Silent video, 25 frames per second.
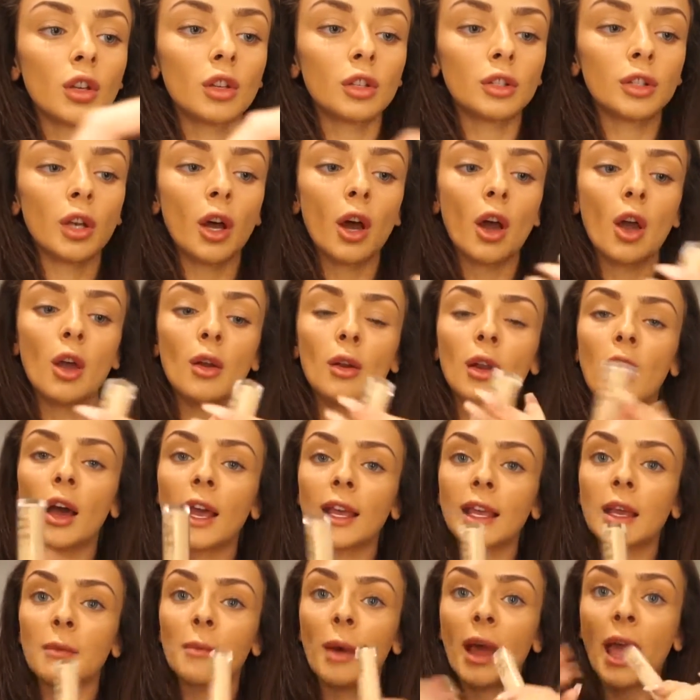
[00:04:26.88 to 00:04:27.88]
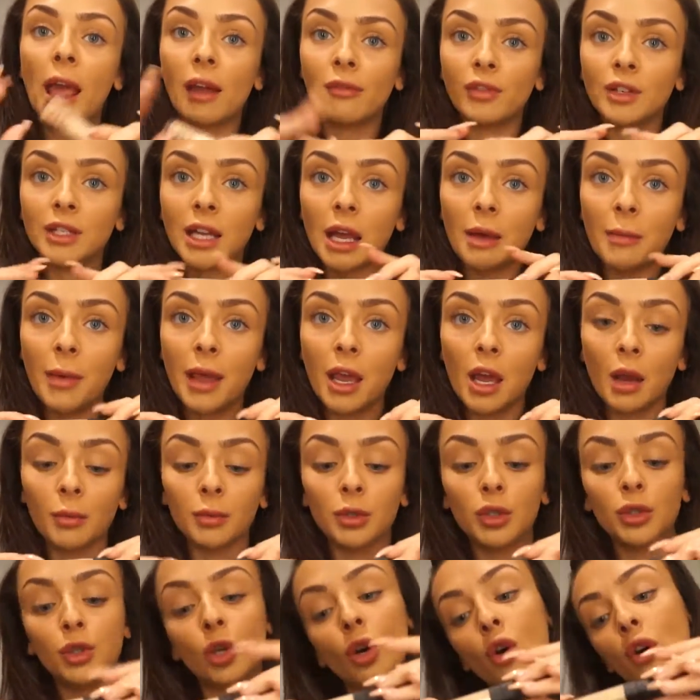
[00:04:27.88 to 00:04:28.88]
So like in my everyday makeup
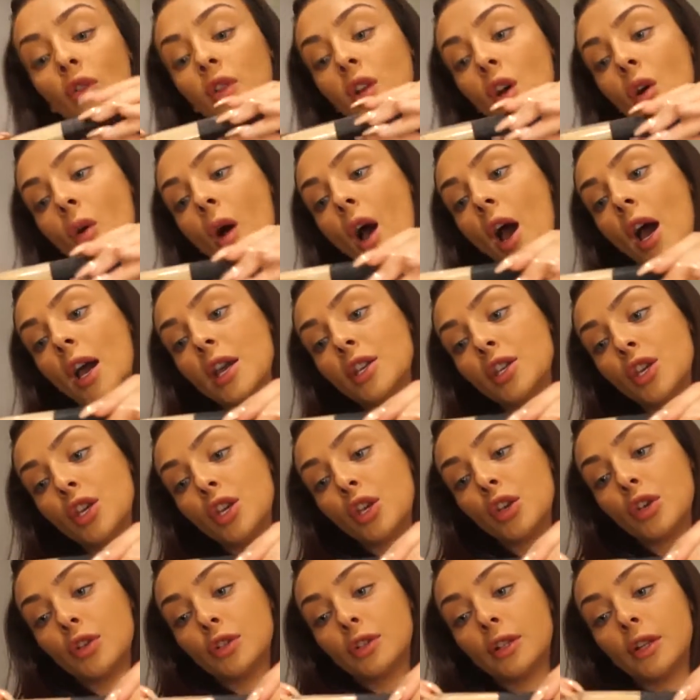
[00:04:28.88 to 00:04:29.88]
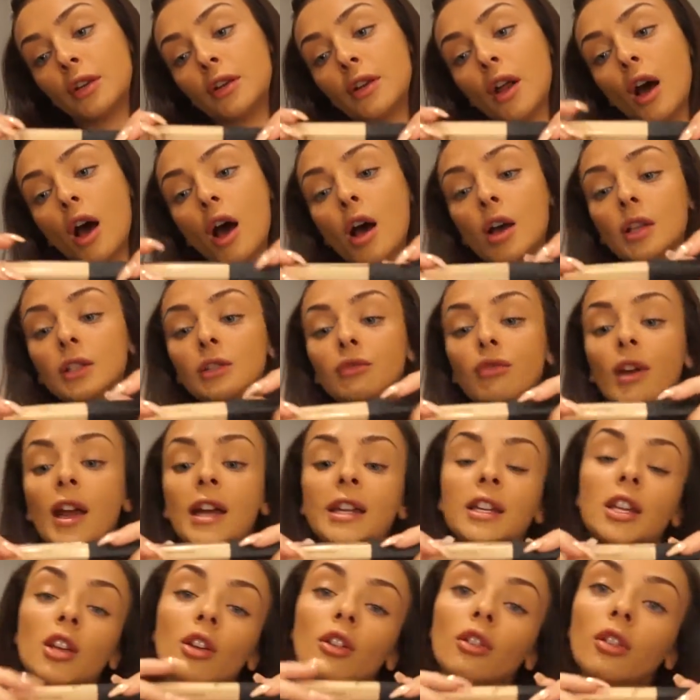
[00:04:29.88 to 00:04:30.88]
tutorial, I use the Nars
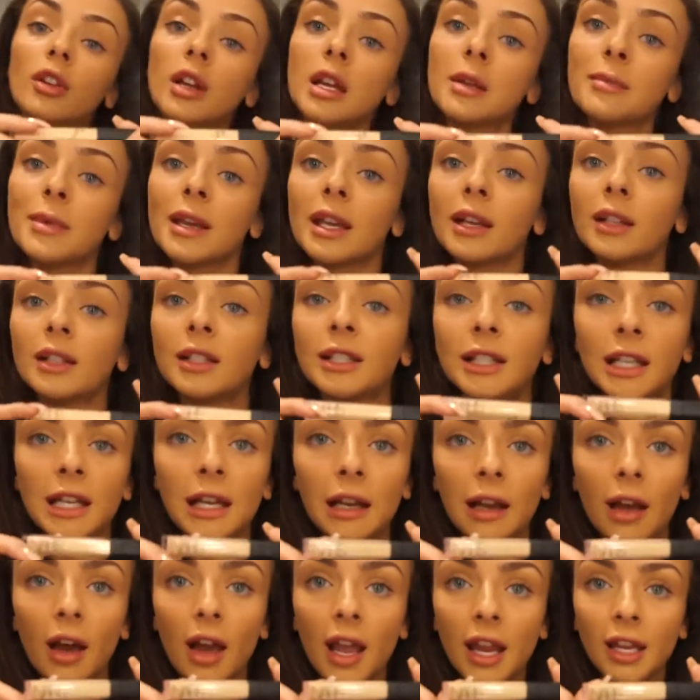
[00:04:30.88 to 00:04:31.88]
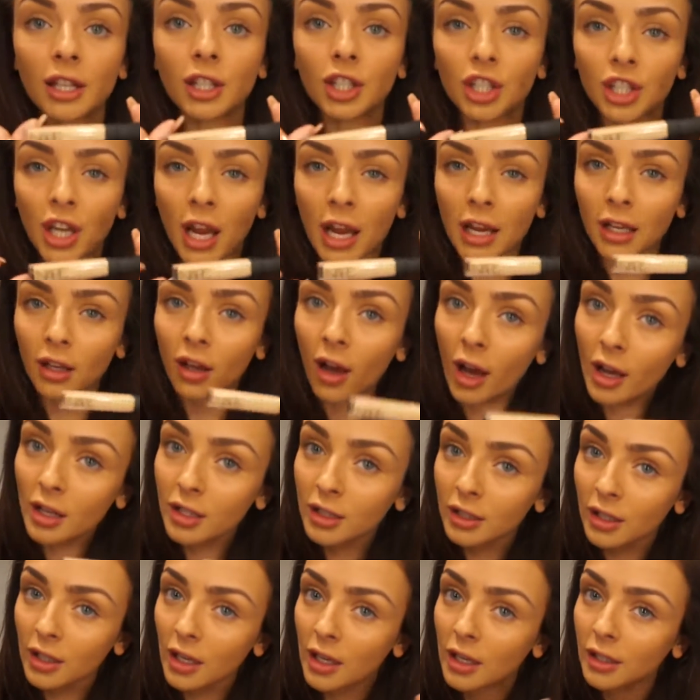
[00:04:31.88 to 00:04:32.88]
Radiant Creamy Concealer in shade
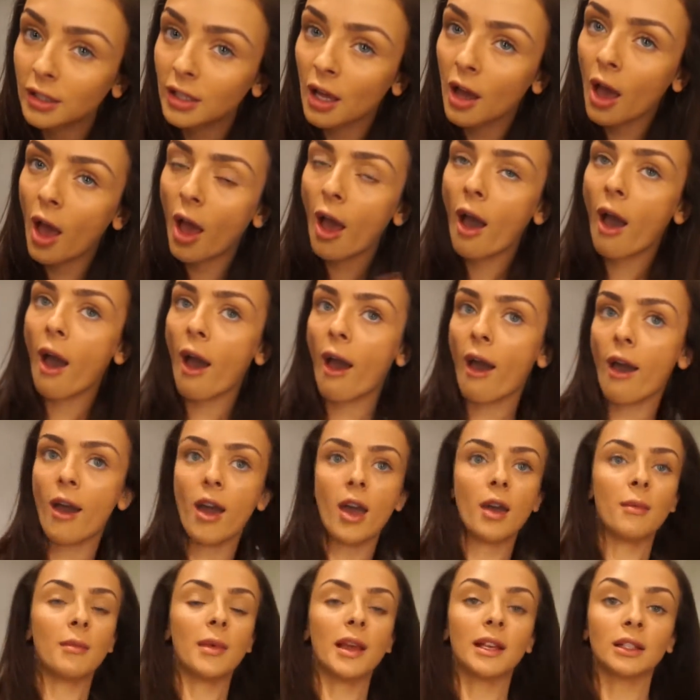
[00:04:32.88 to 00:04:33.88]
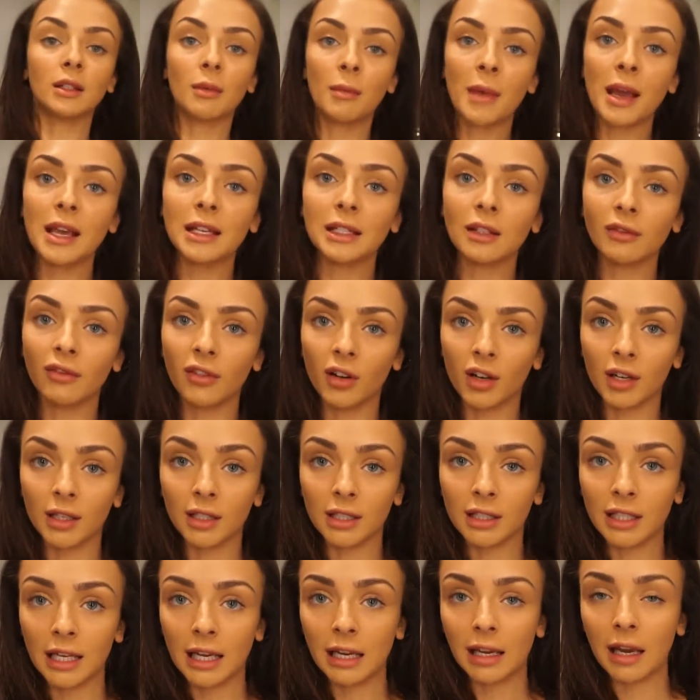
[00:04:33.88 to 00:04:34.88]
Custard. It's amazing for
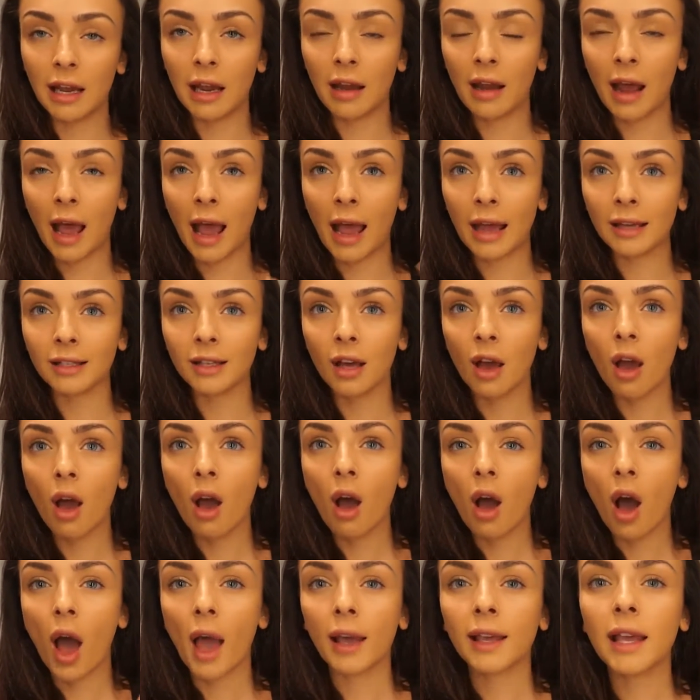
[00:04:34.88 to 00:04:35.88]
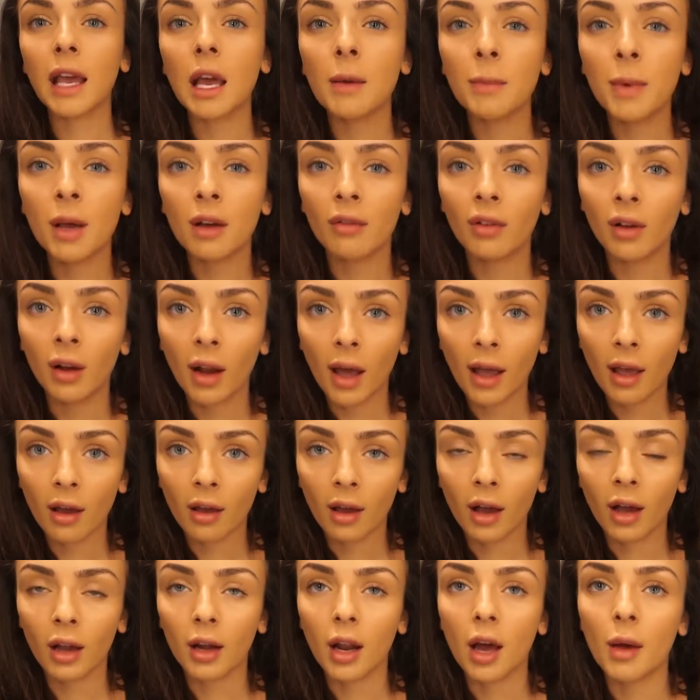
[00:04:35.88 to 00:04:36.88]
concealing and I get a bit of a
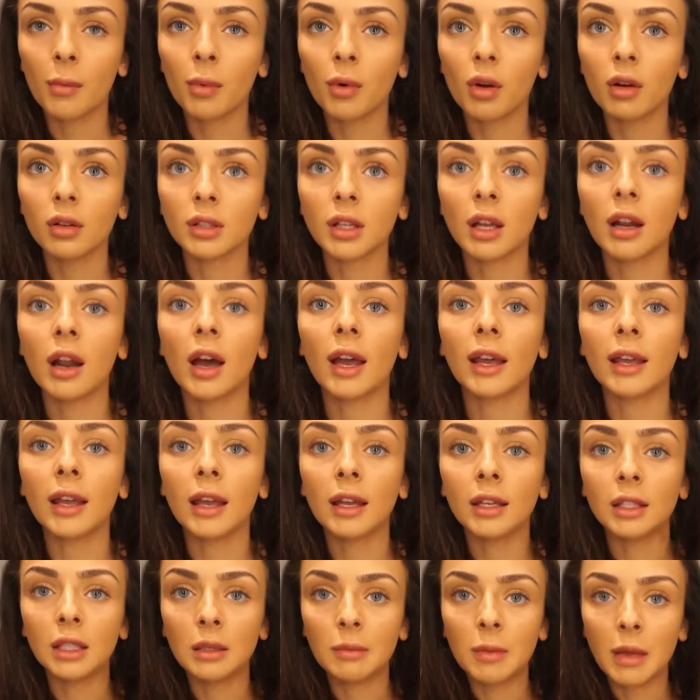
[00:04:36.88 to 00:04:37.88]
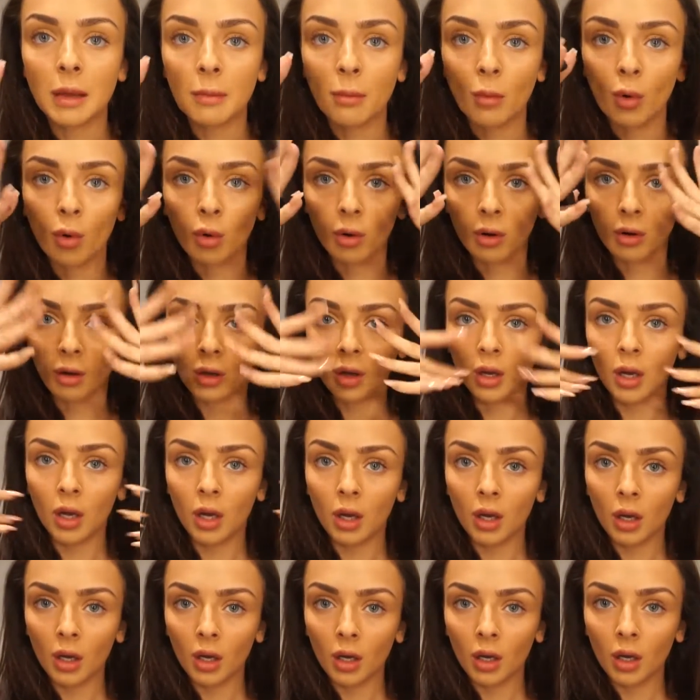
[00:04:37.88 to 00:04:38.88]
lighter colour because I like it to be more
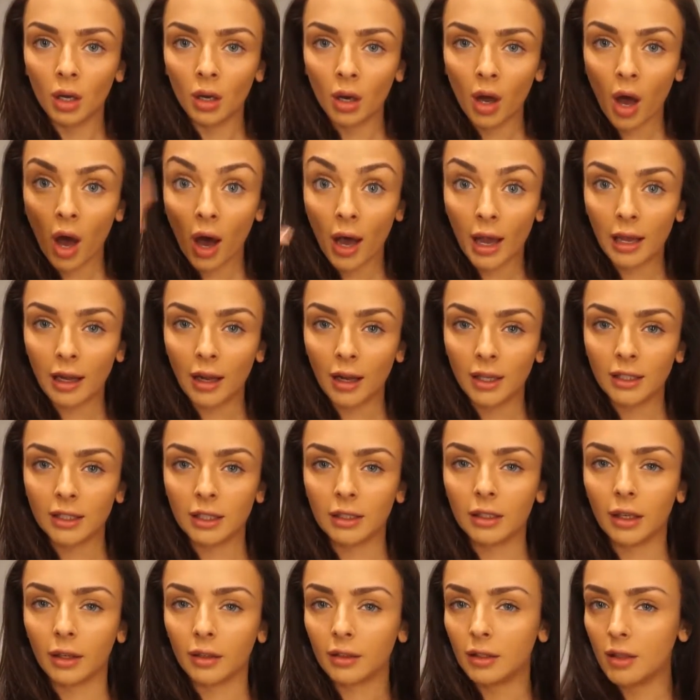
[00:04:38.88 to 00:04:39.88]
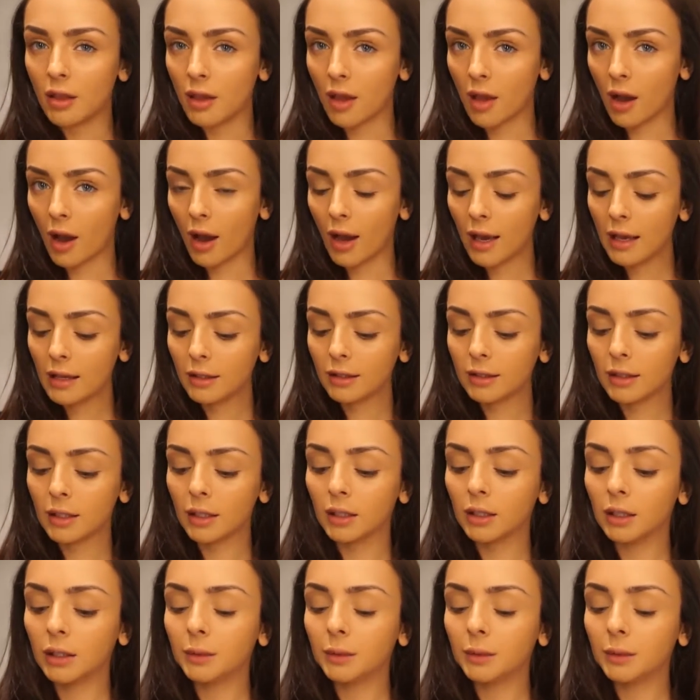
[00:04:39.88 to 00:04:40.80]
highlighted under the eyes.